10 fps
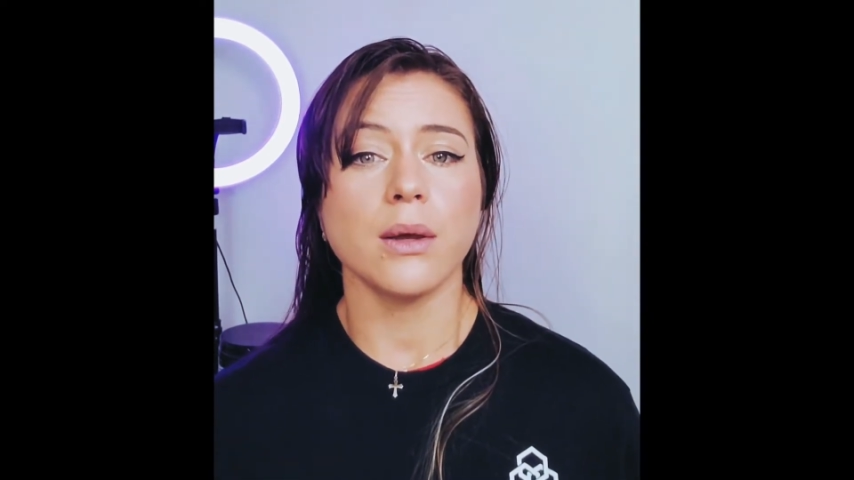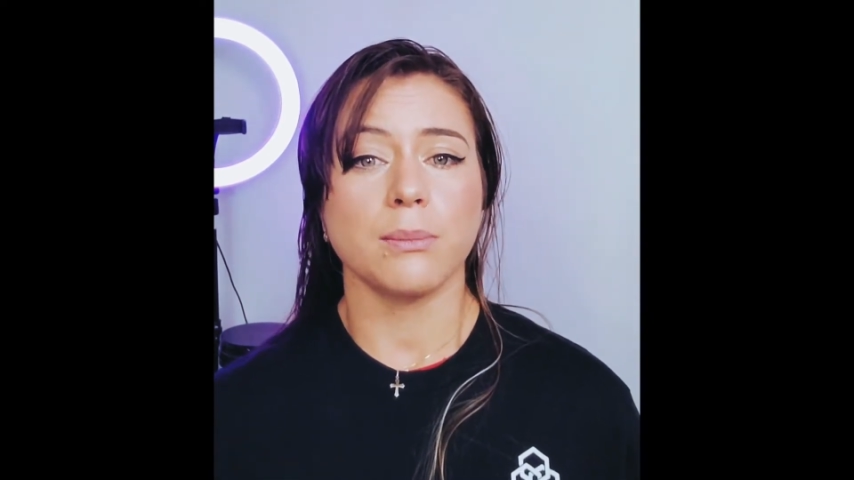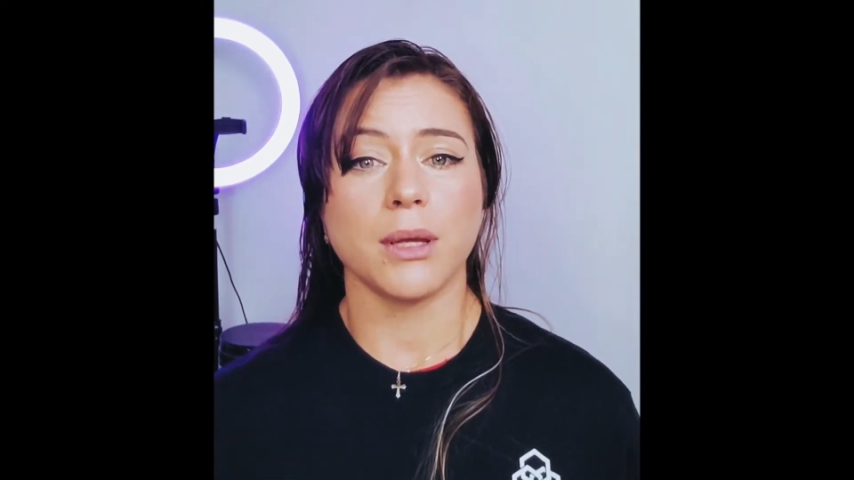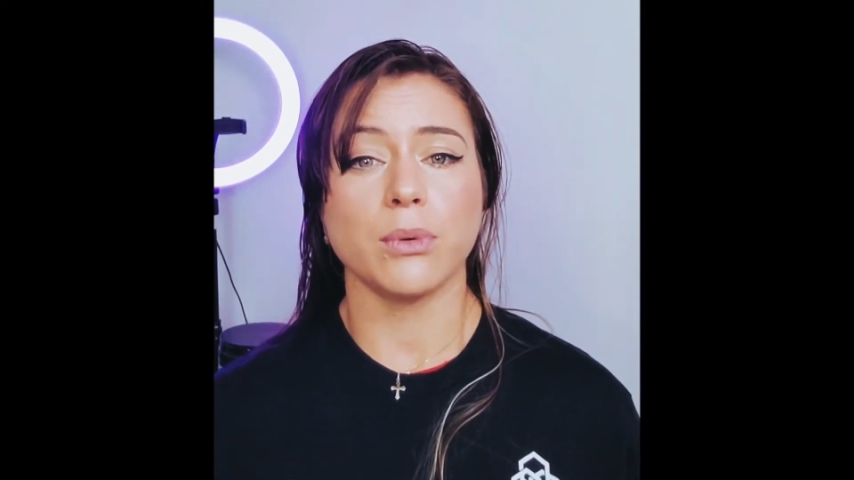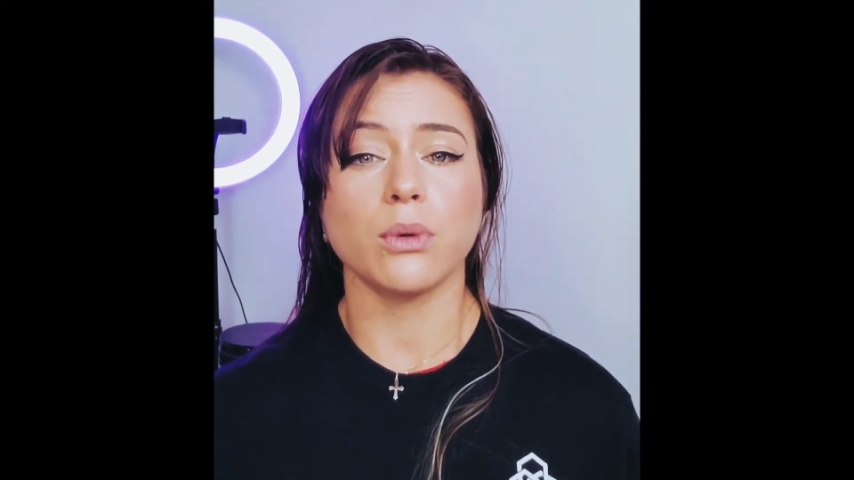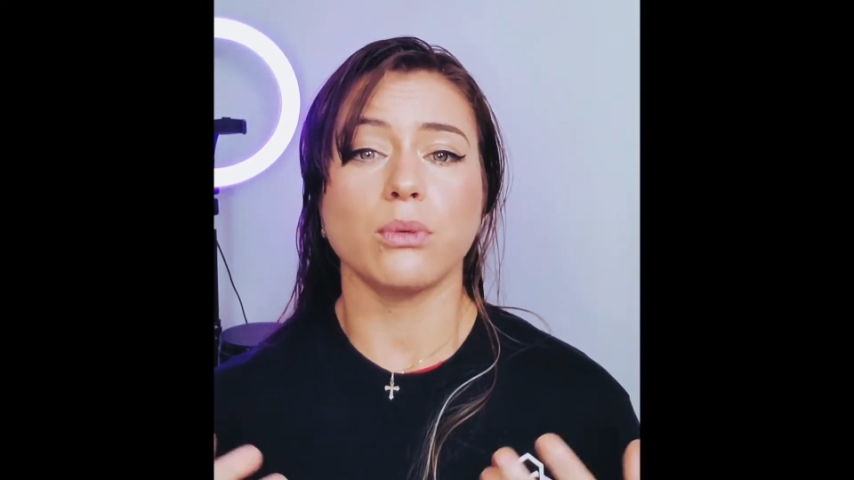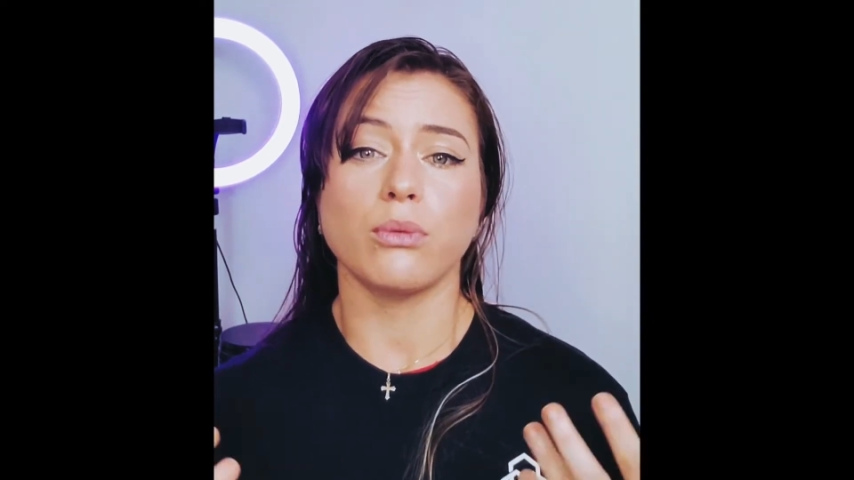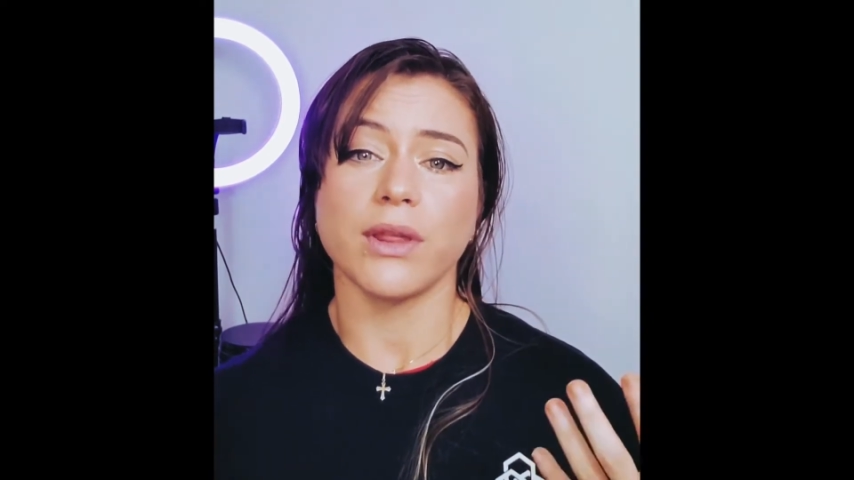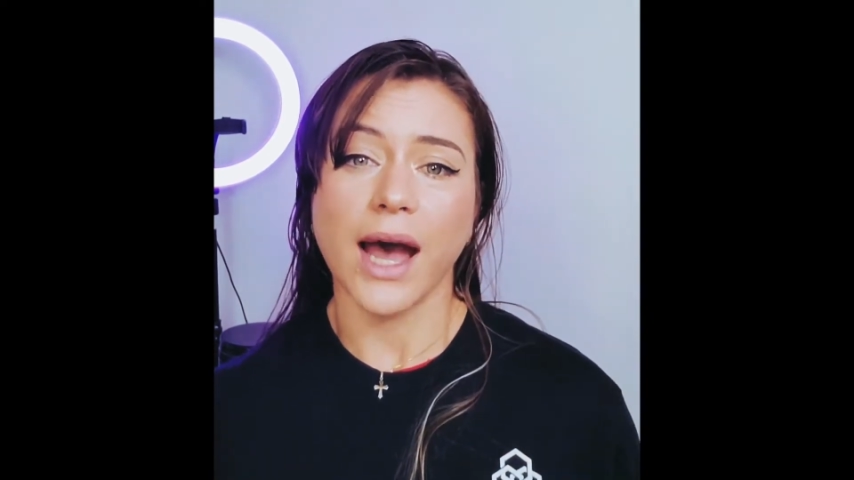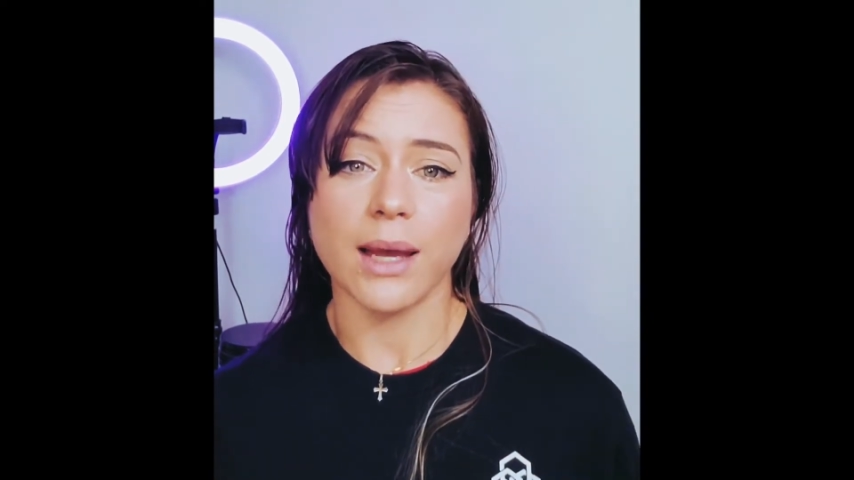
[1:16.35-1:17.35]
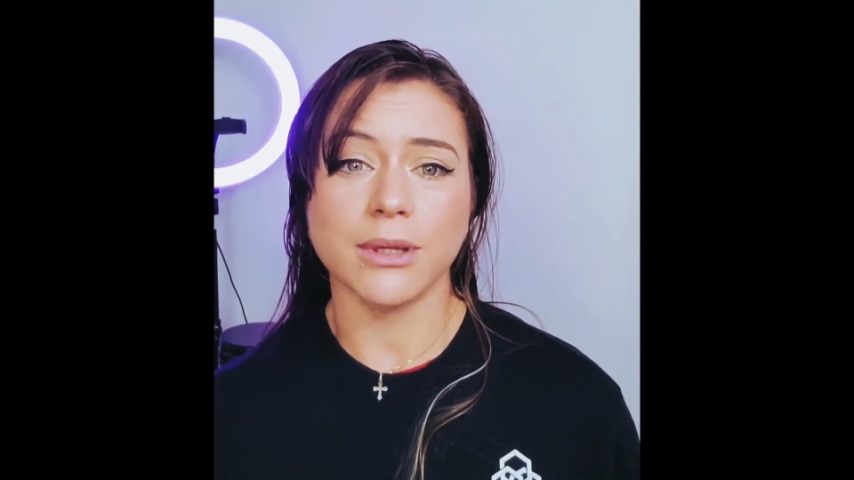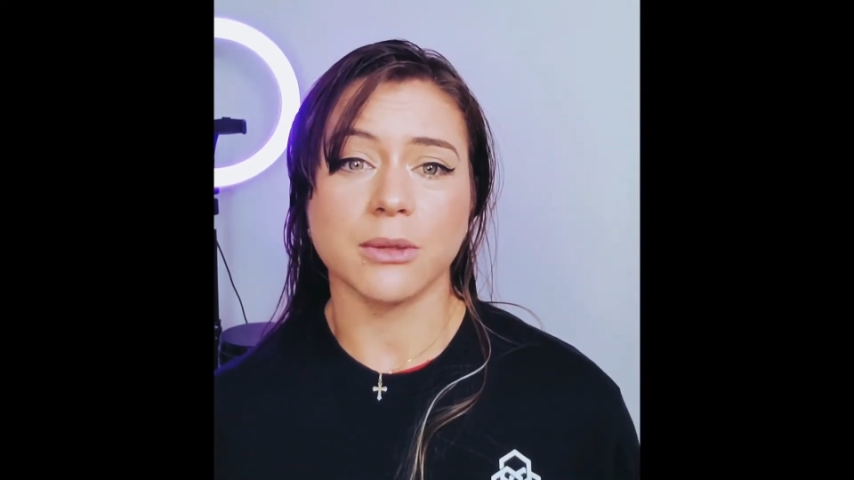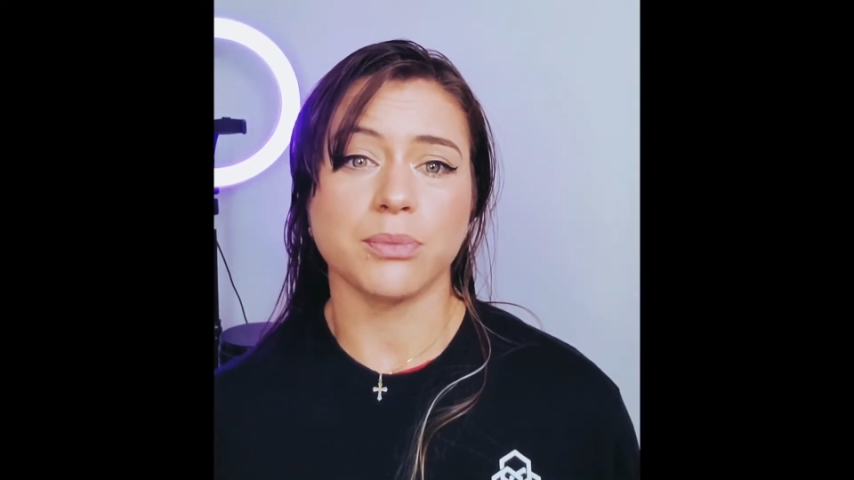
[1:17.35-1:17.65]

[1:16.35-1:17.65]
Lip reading: people with high blood